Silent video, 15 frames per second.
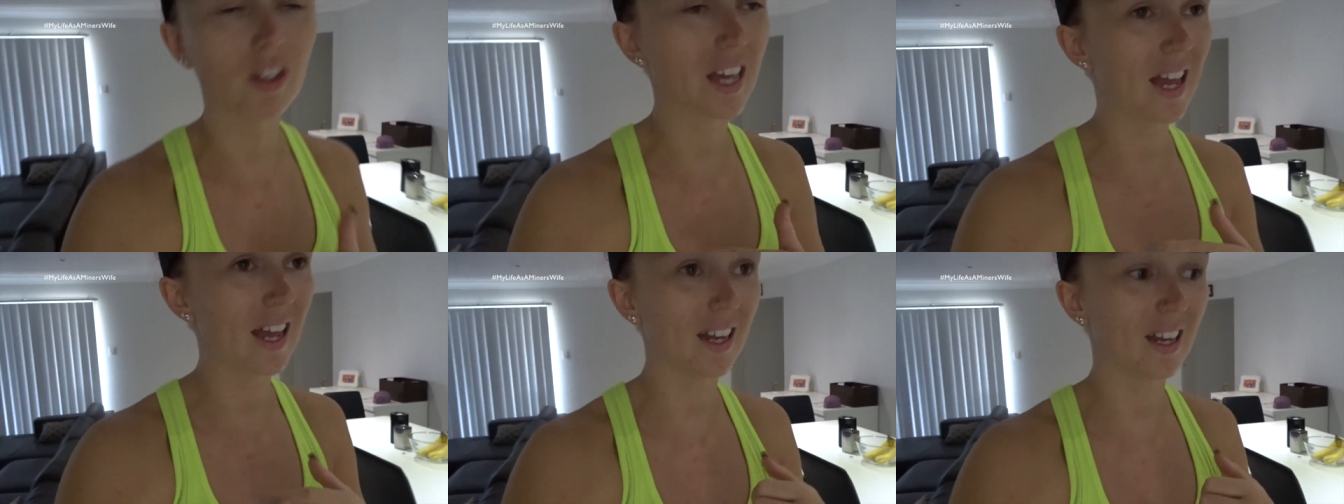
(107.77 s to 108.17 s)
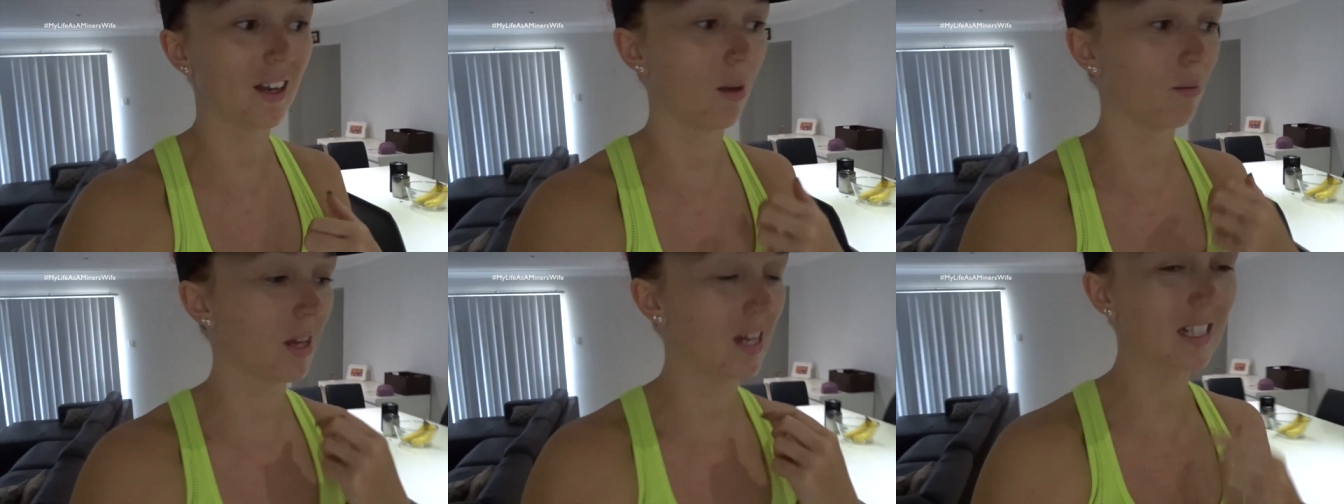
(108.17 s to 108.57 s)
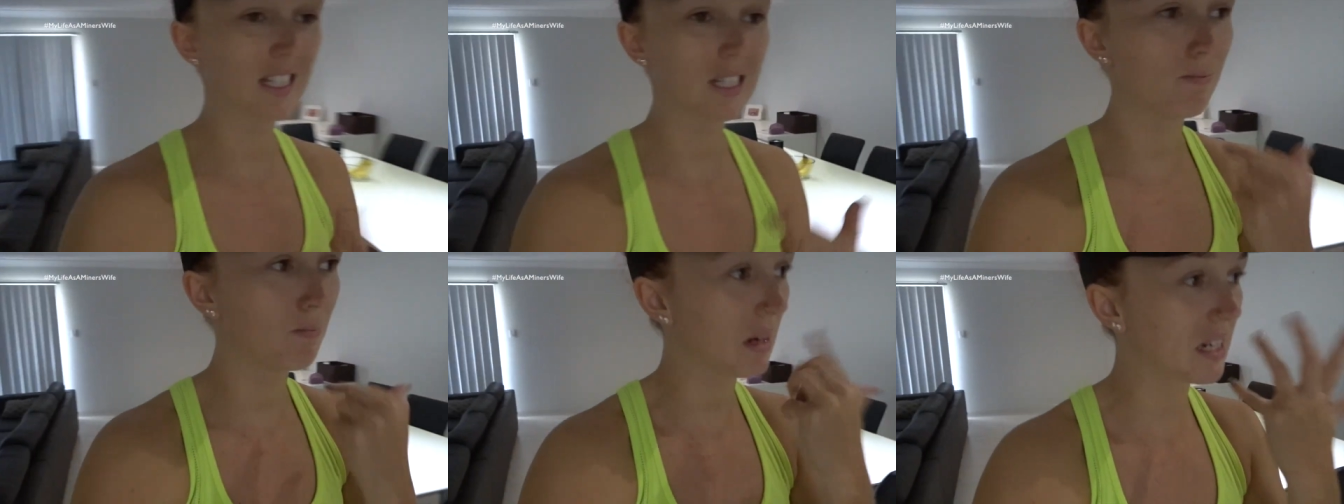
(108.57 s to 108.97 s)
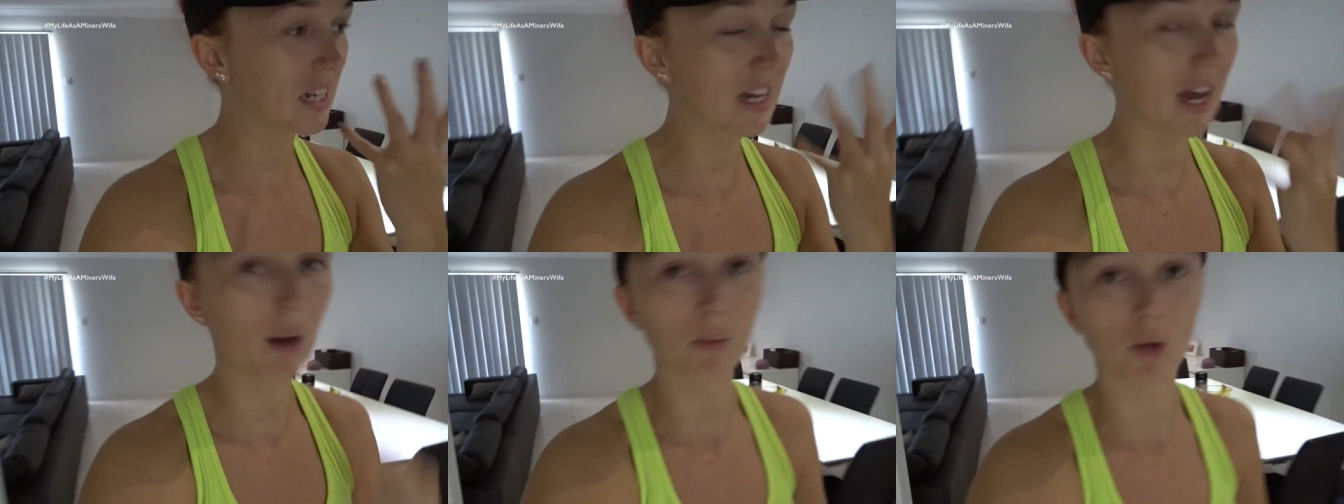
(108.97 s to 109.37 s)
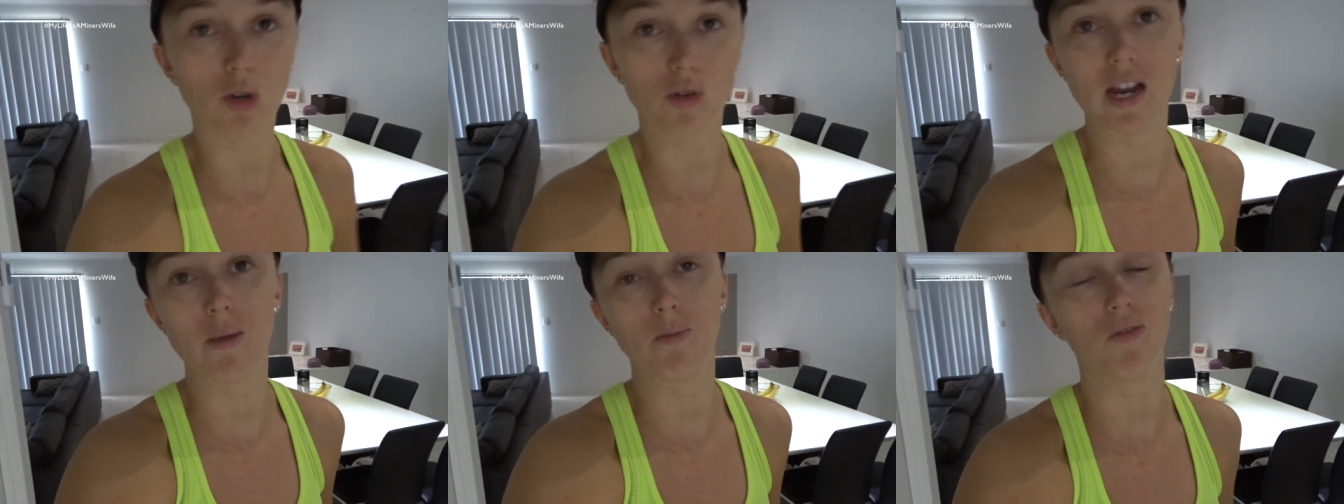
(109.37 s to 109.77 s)
again and I'm like spitting up
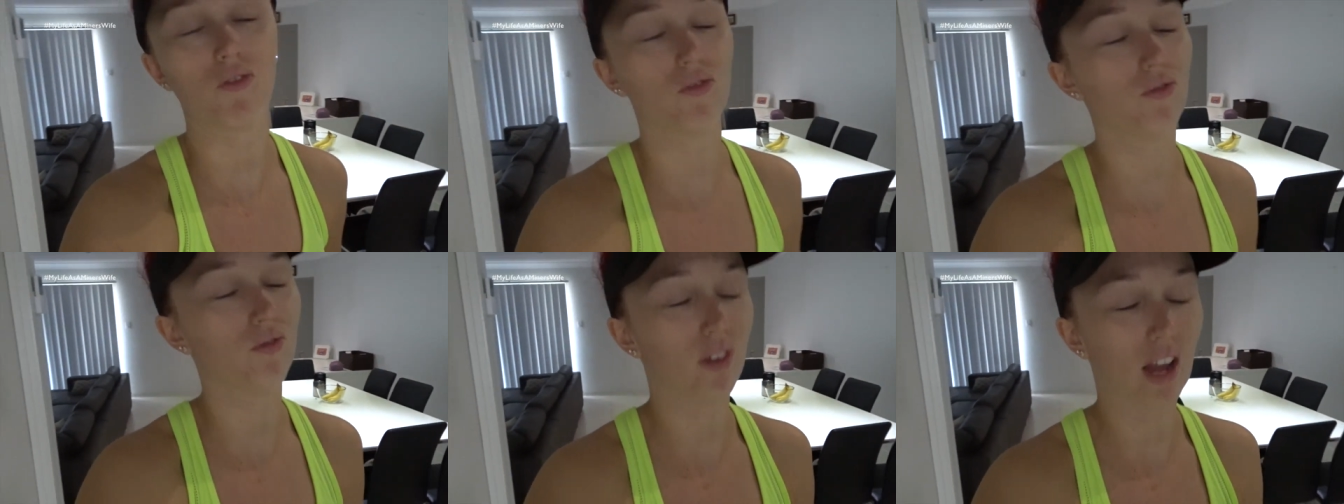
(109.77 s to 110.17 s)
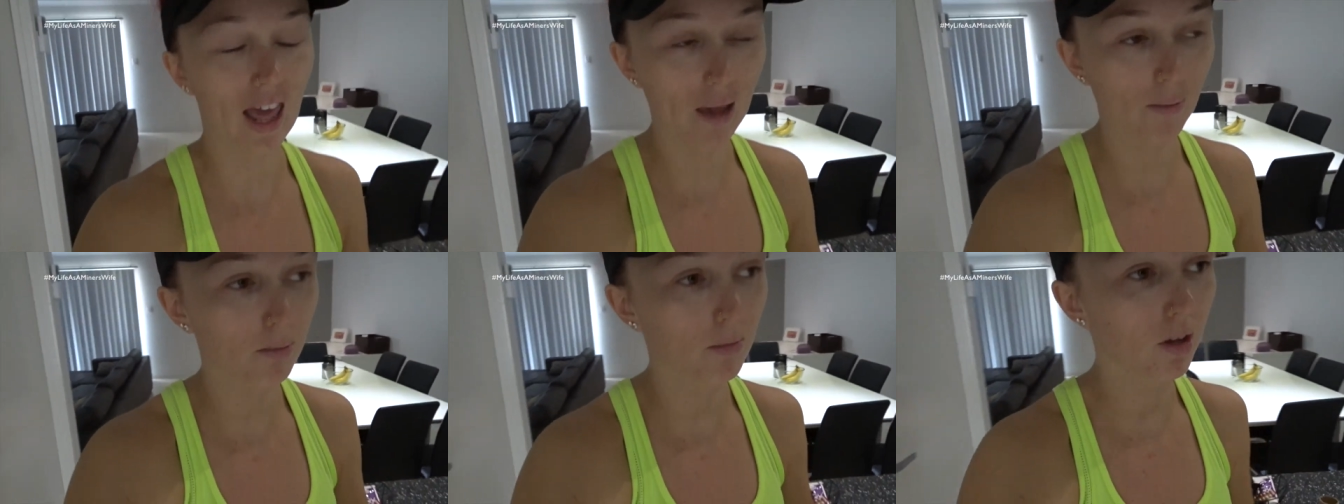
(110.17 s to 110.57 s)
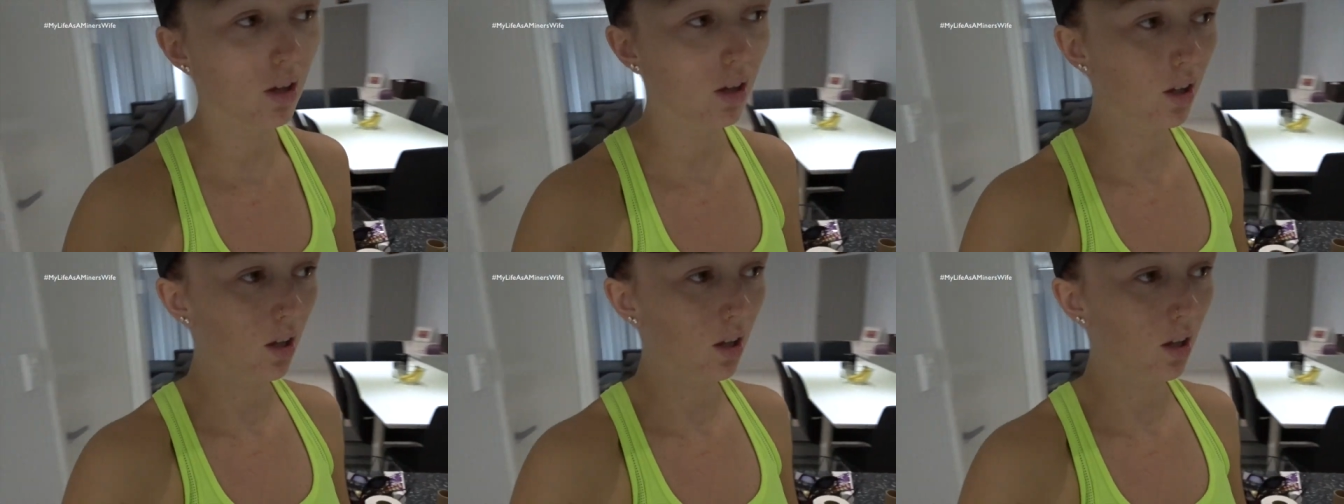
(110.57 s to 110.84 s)
green phlegm.